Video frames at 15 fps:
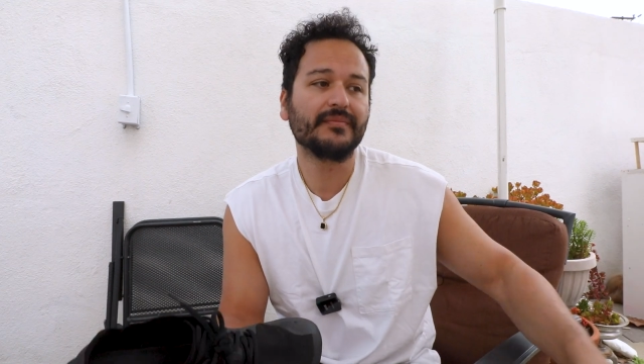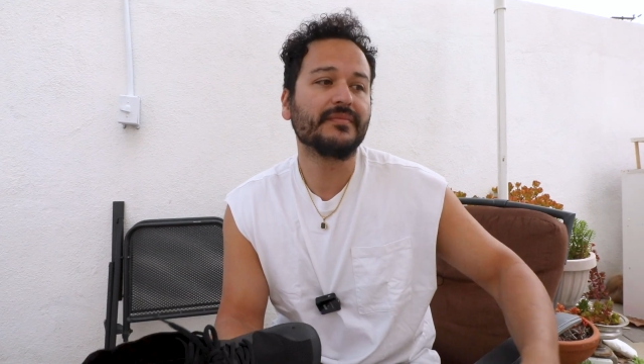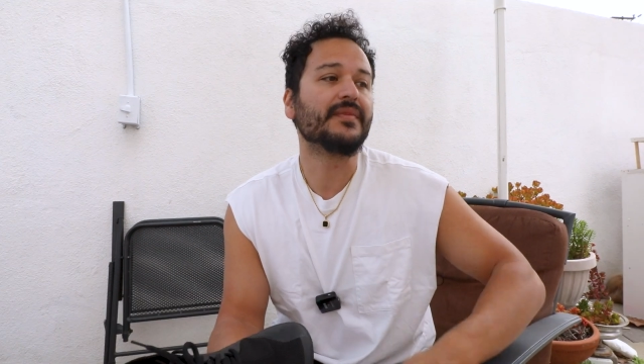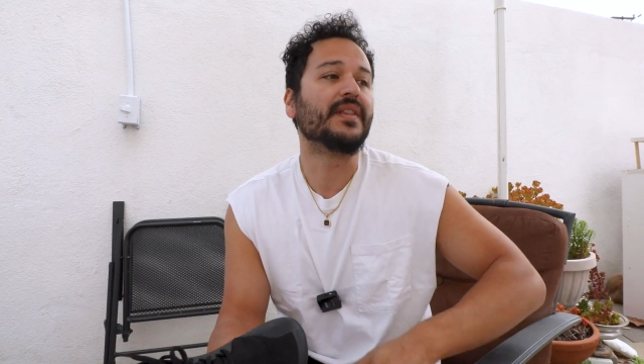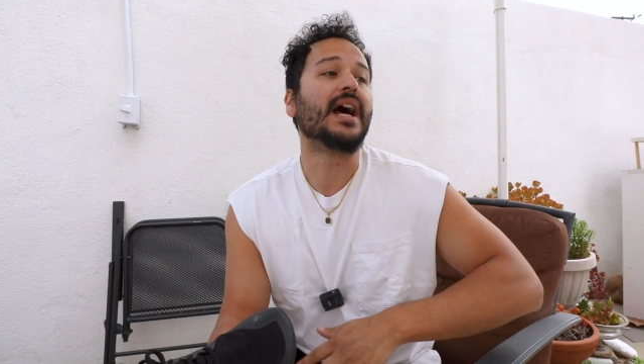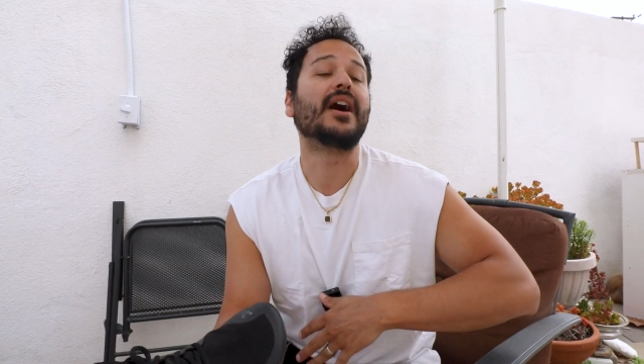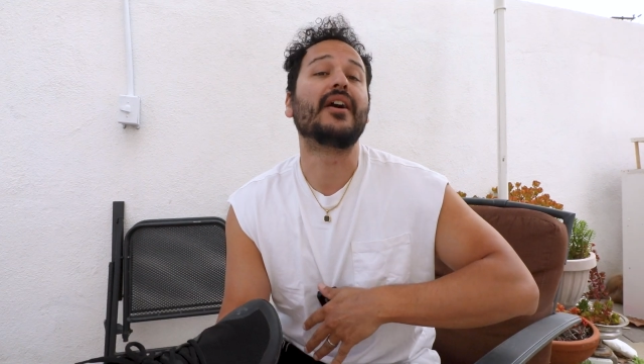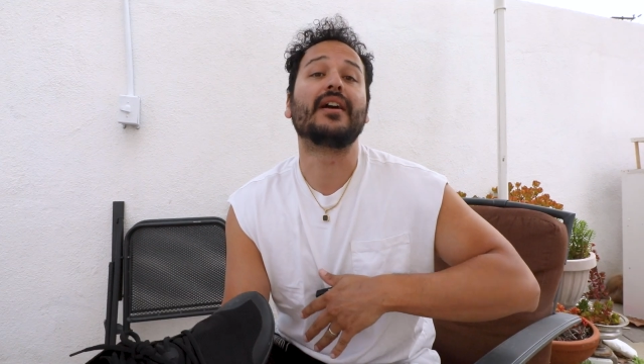
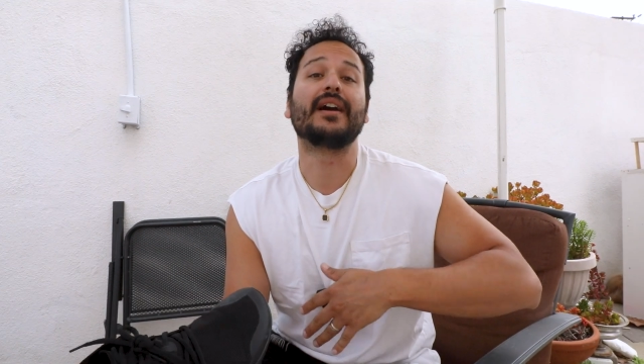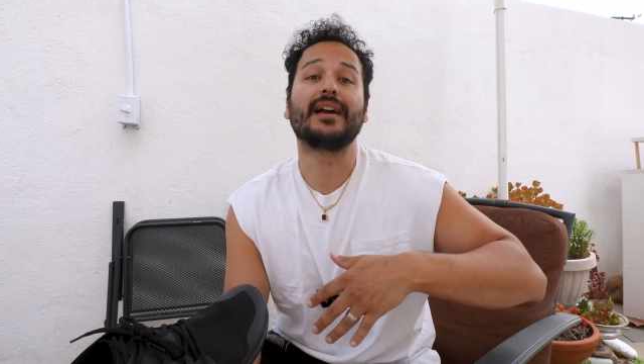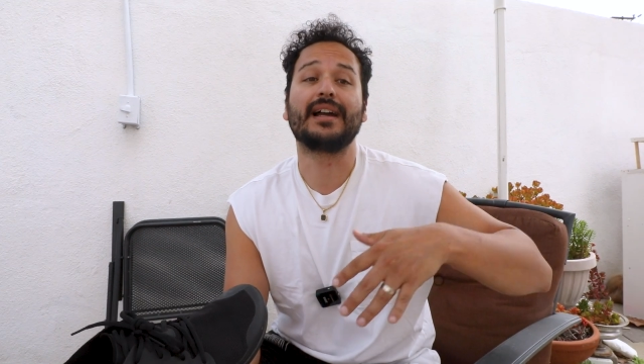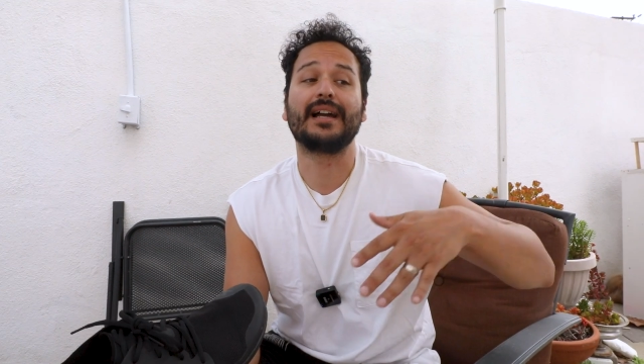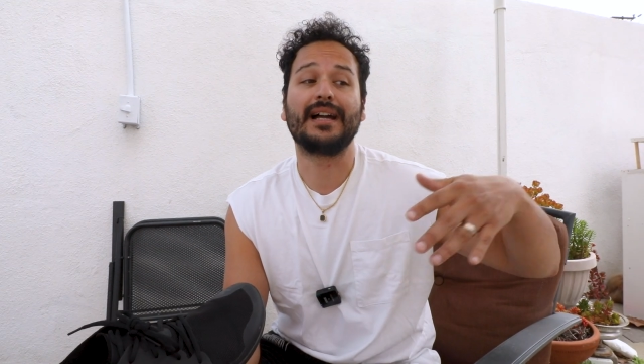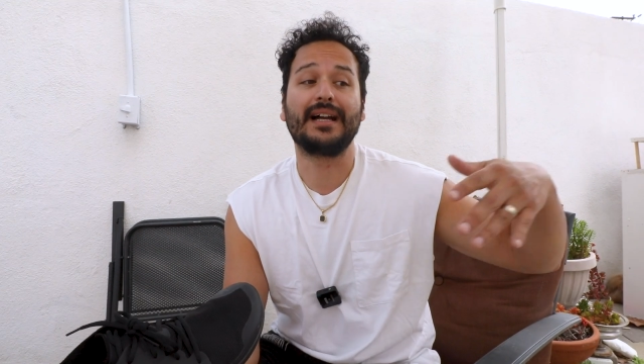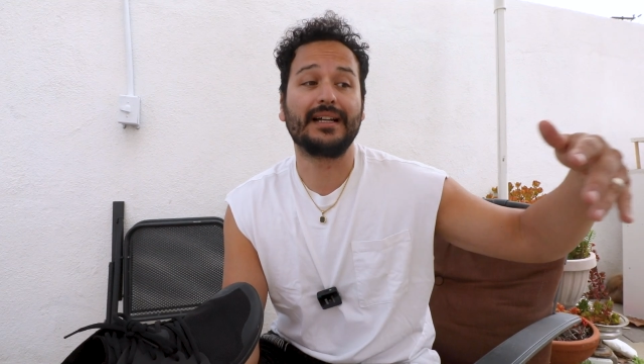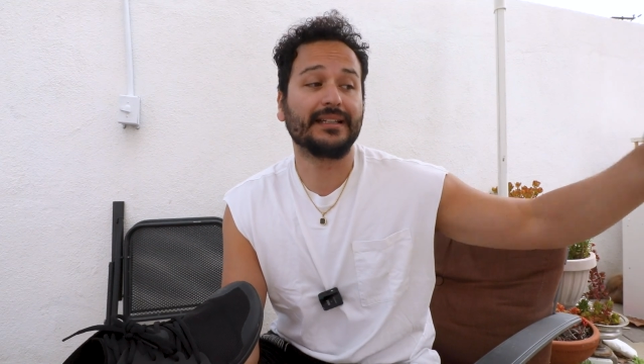Now
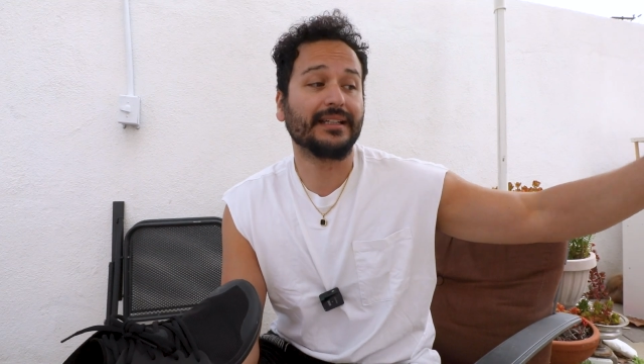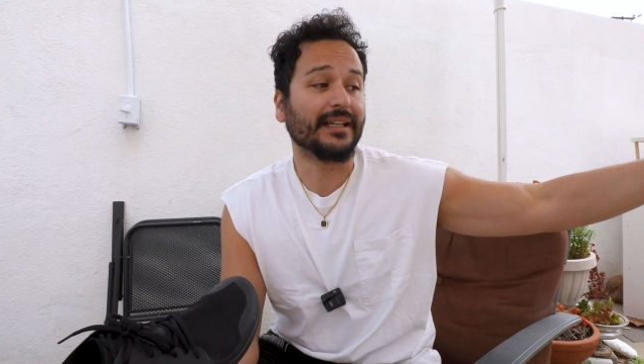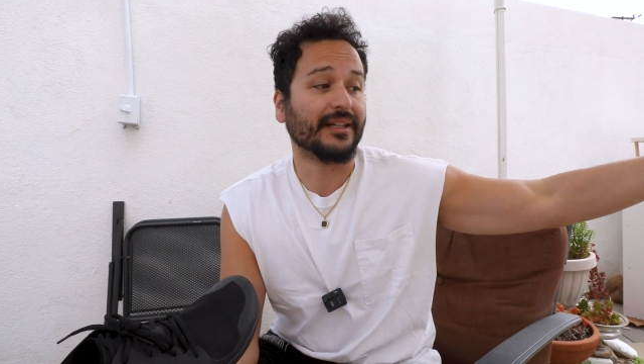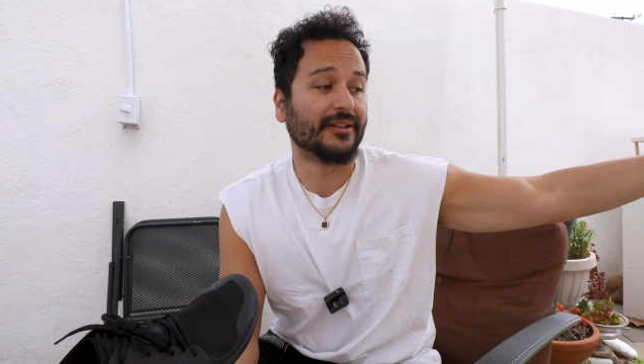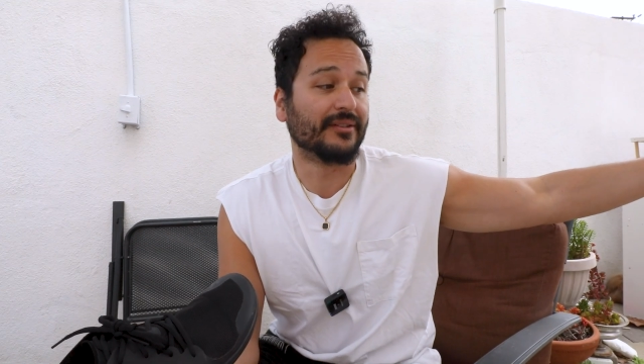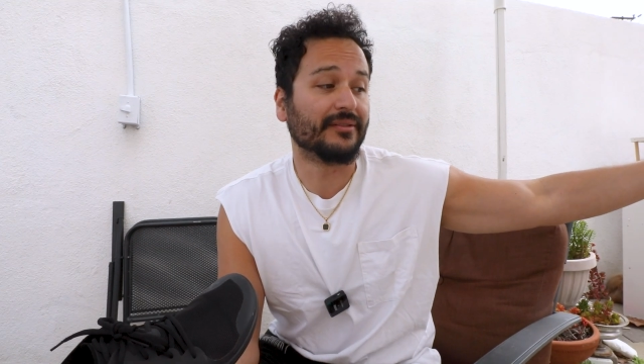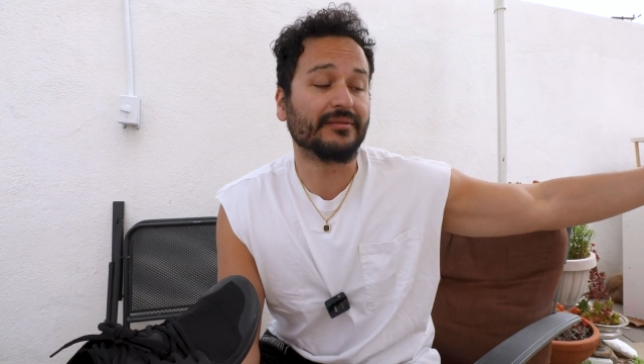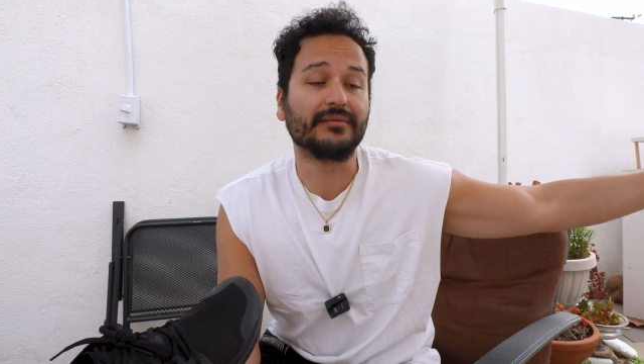
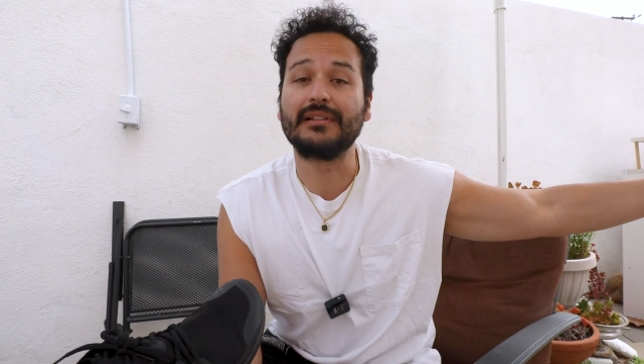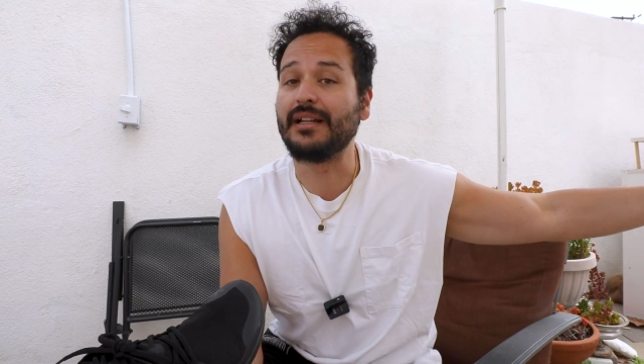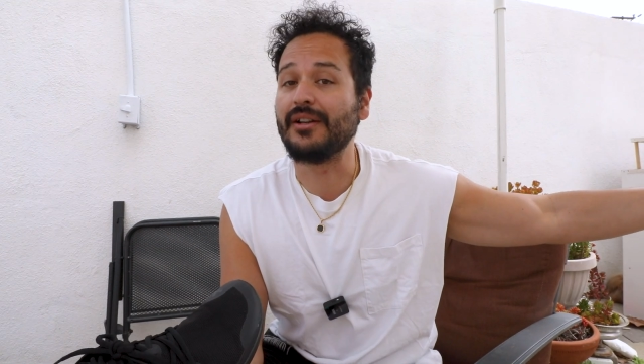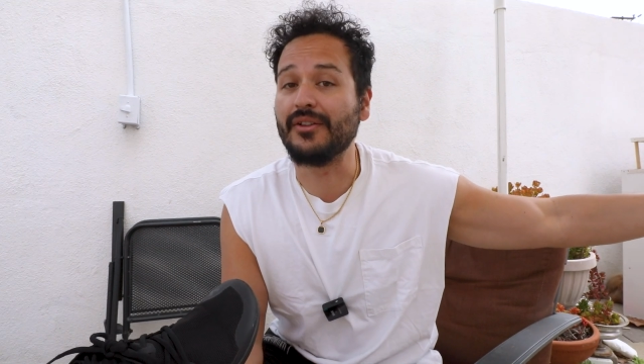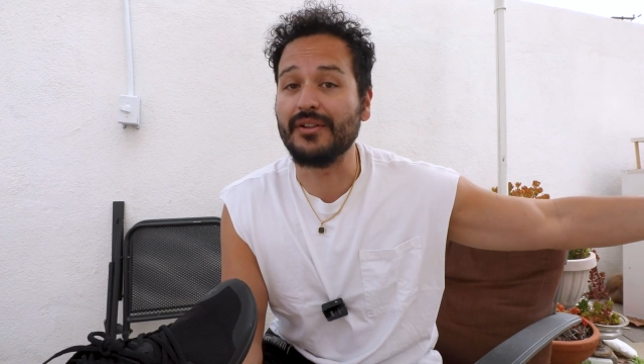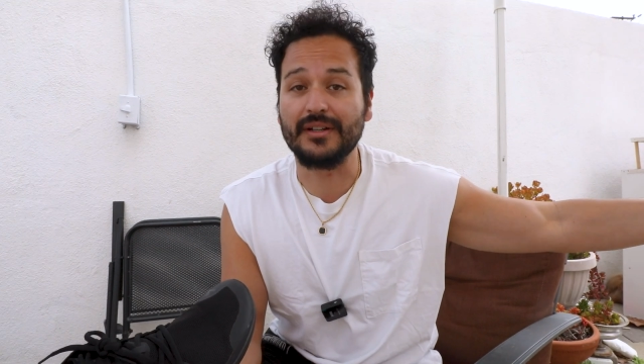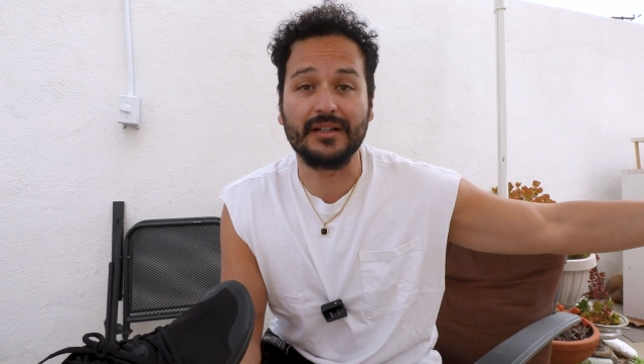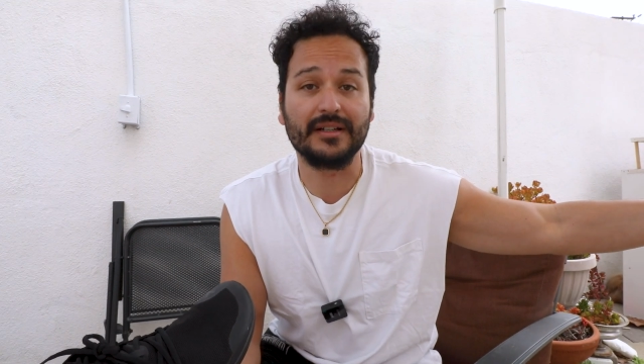
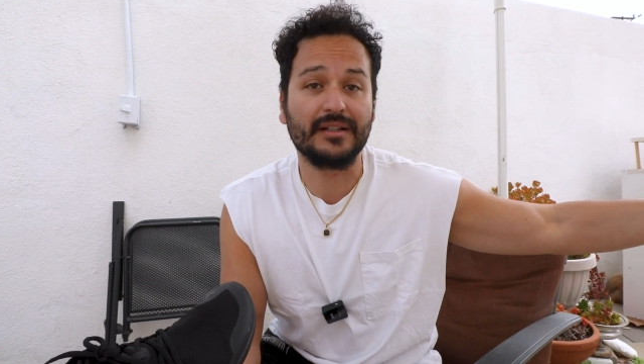another